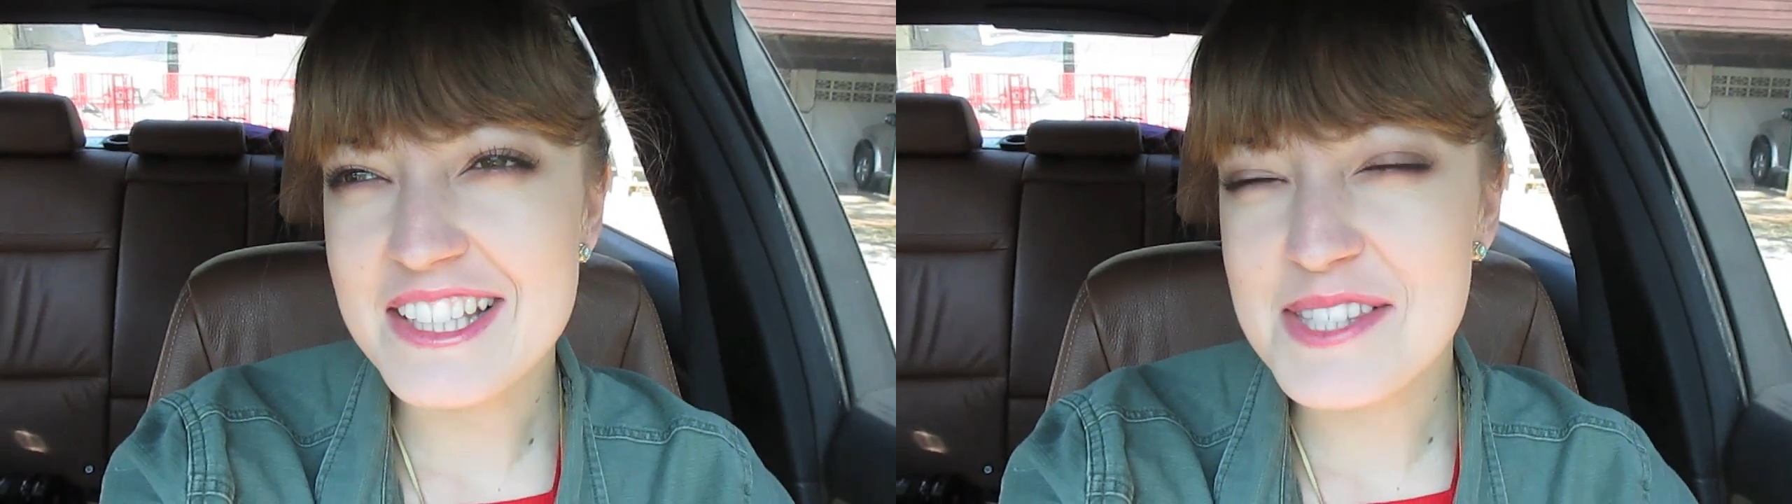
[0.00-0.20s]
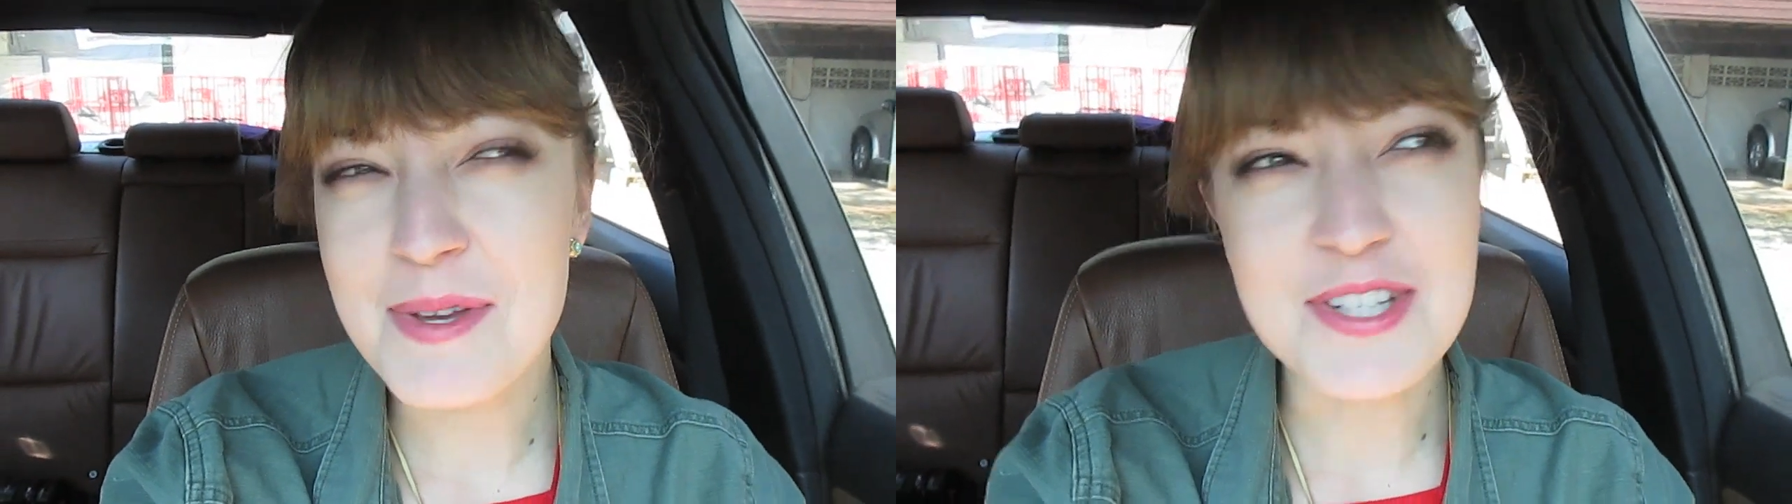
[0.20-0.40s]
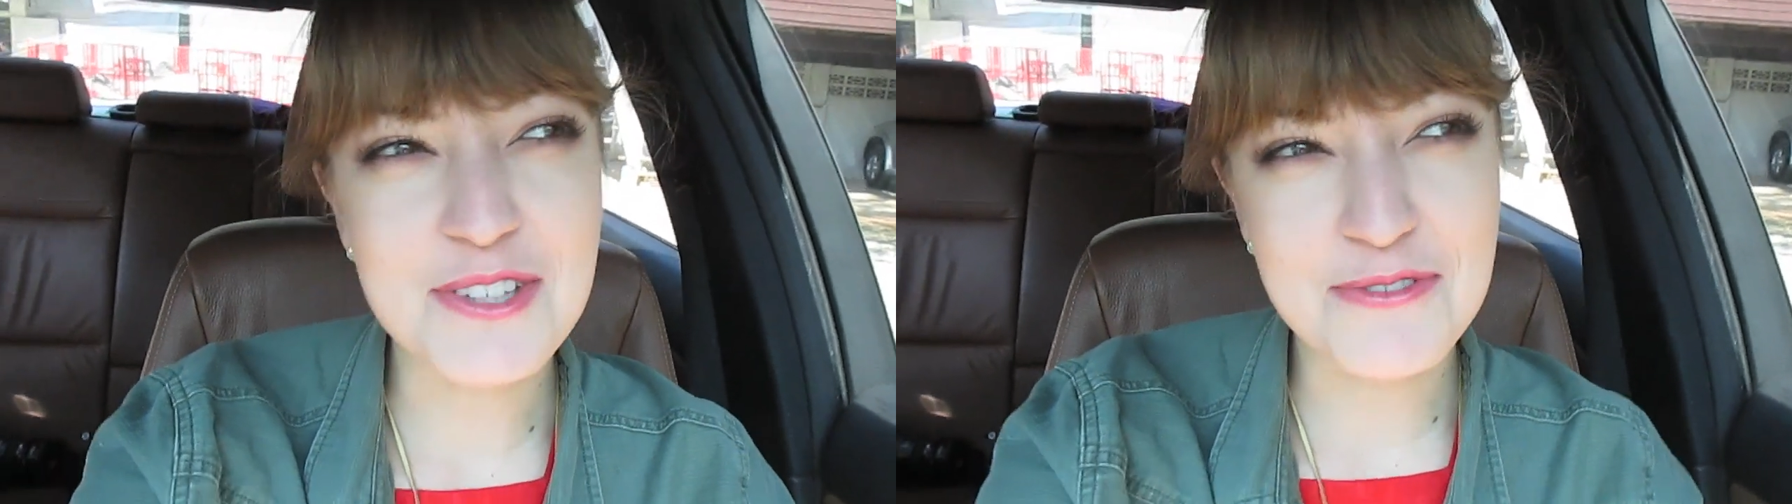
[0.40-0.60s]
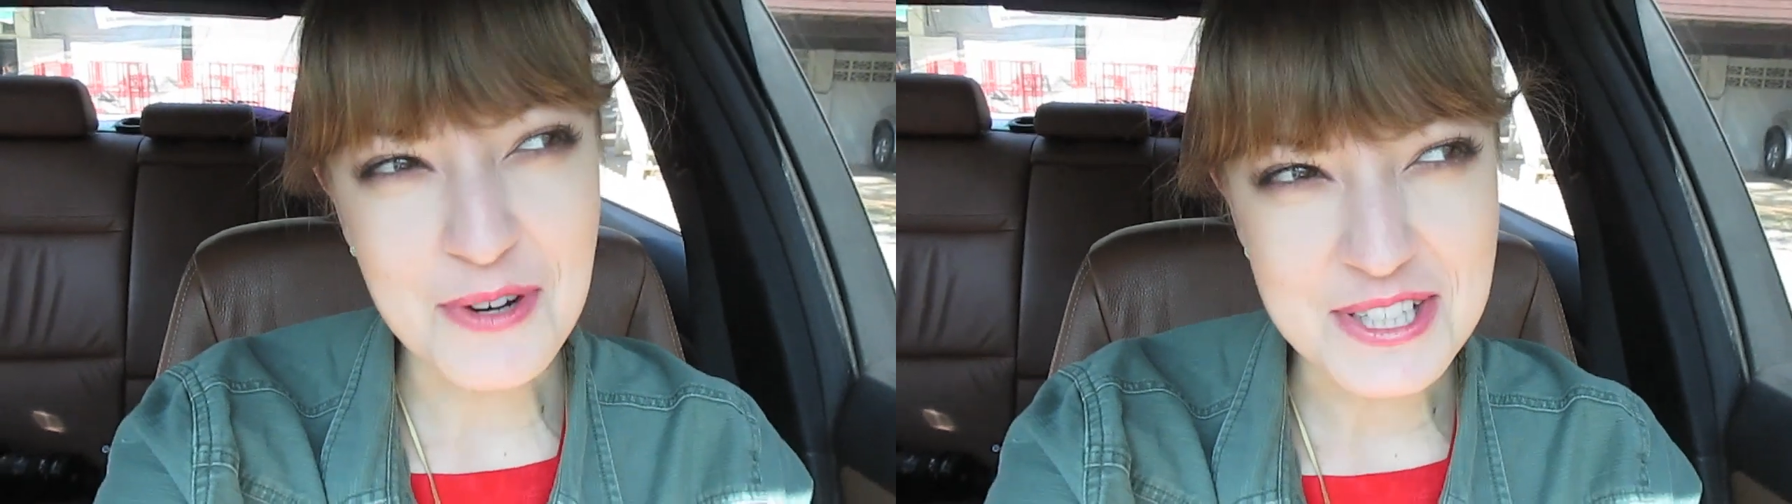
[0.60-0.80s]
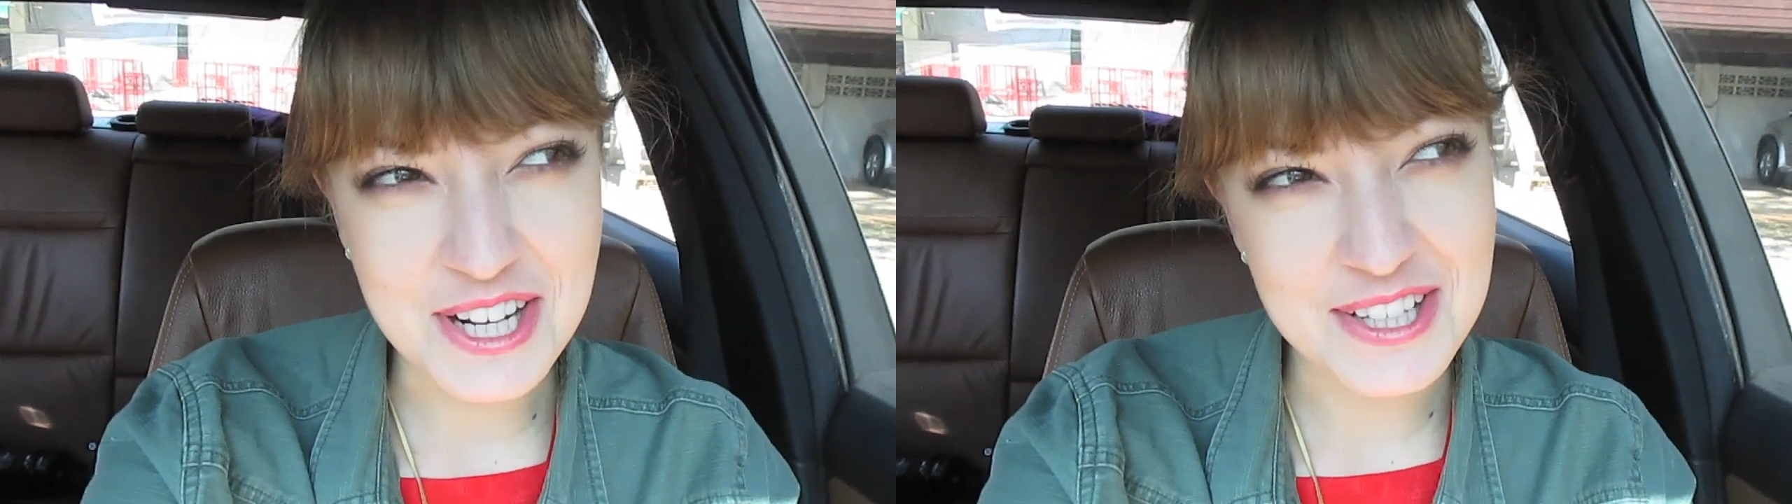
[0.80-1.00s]
especially
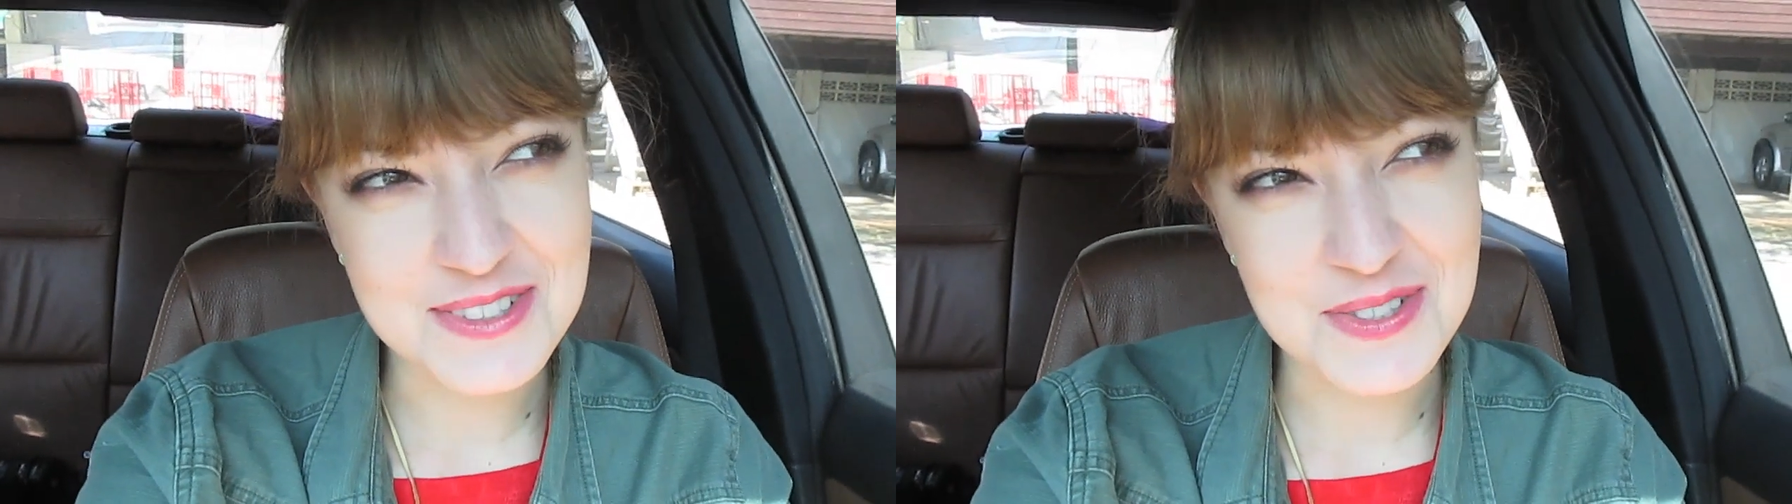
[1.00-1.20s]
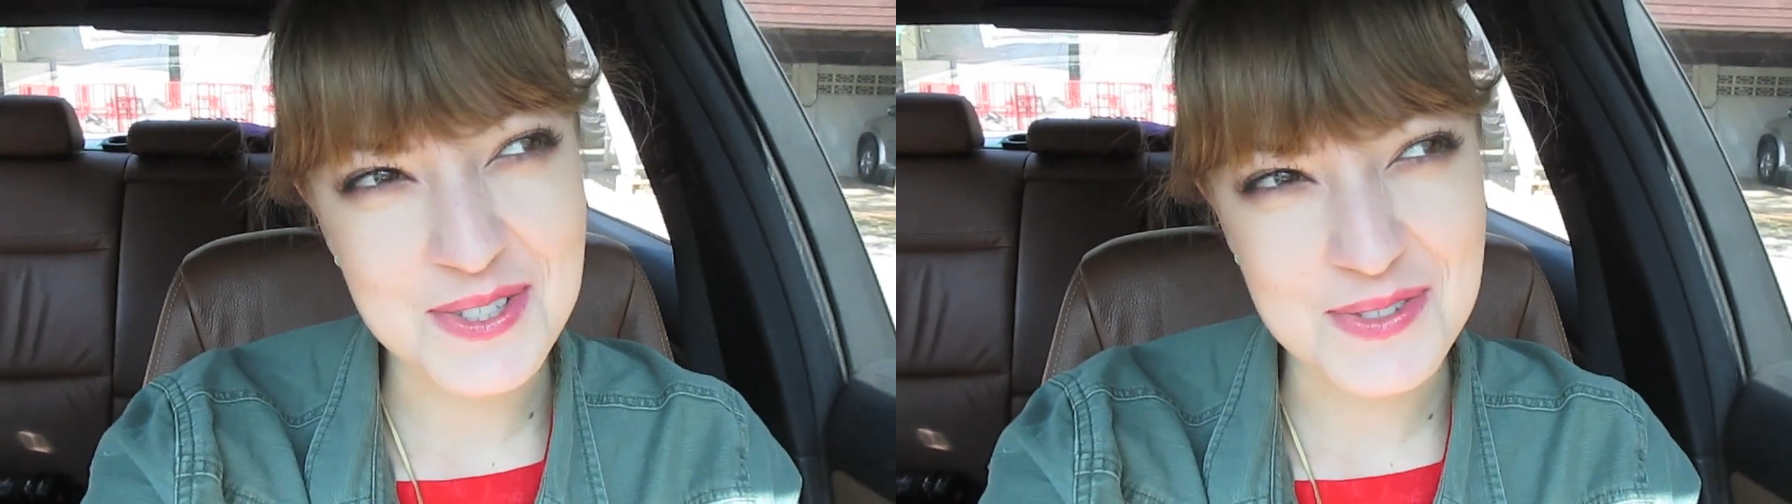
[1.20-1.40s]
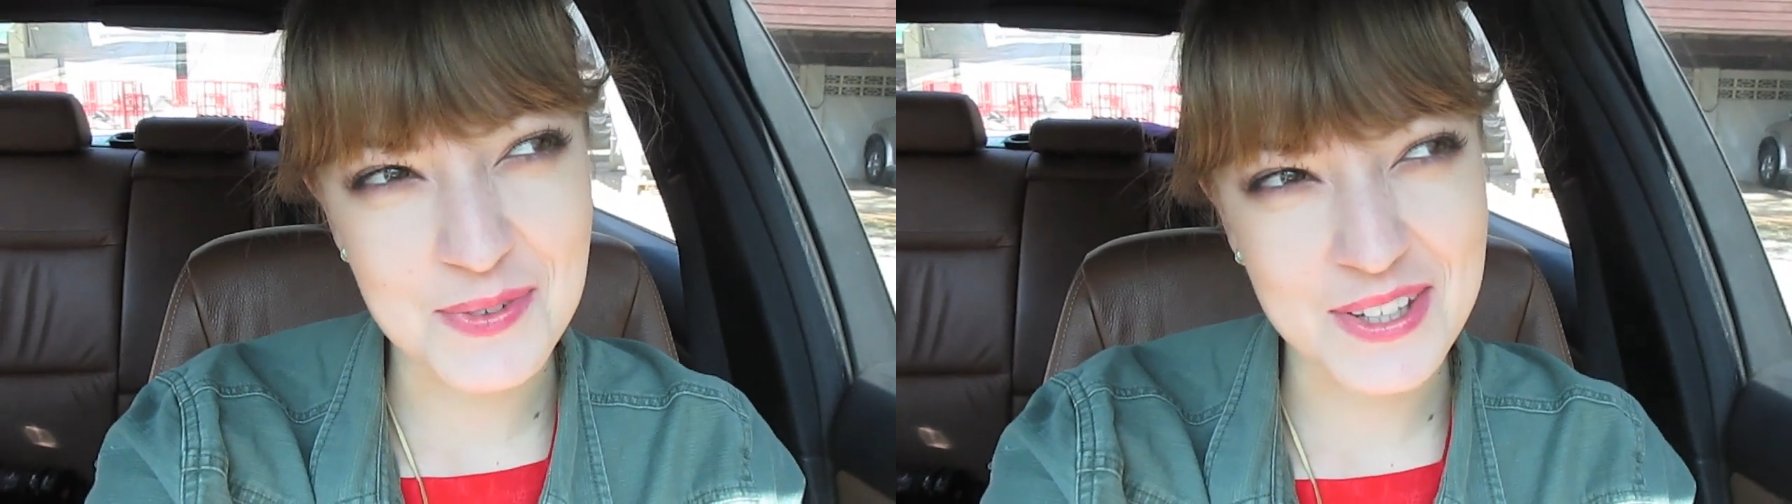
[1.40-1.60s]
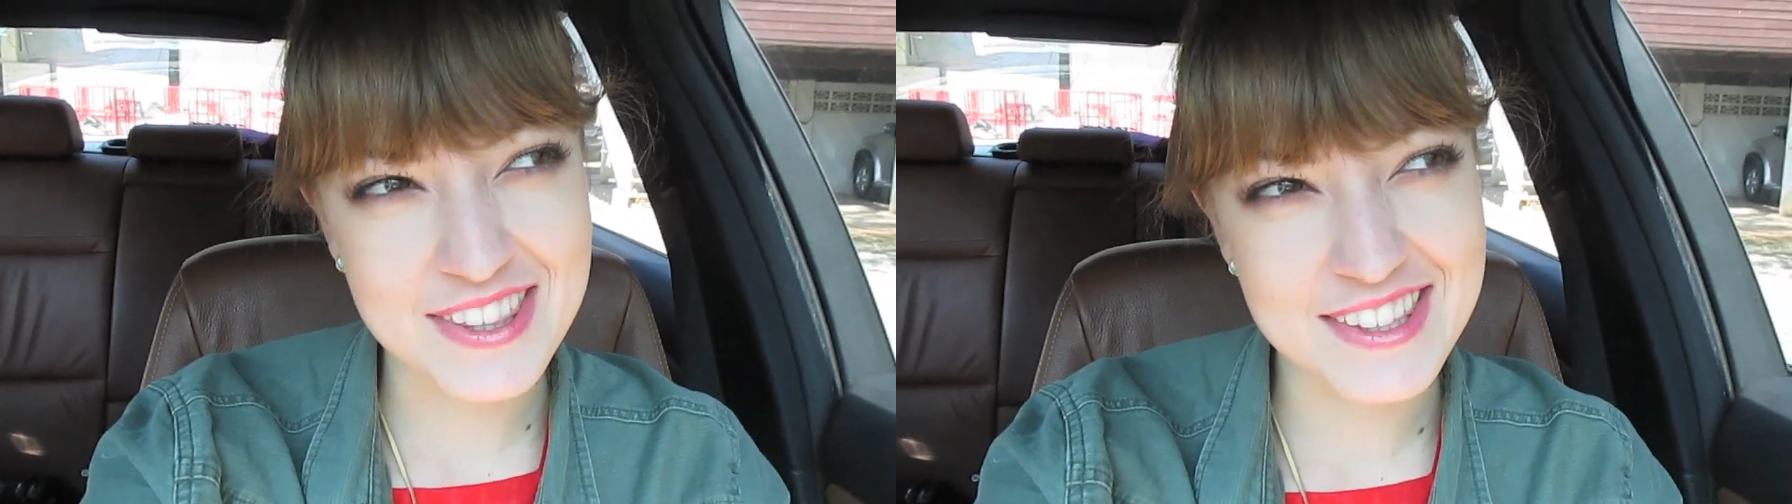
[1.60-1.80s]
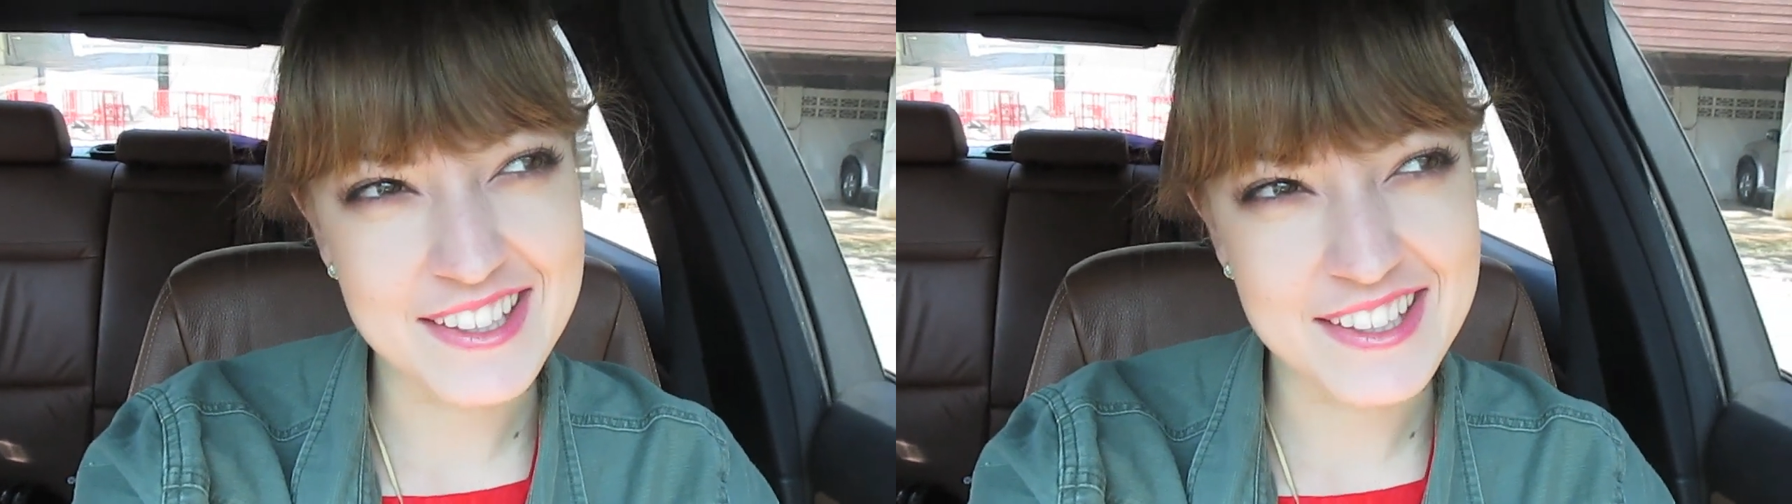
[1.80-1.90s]
foreign countries with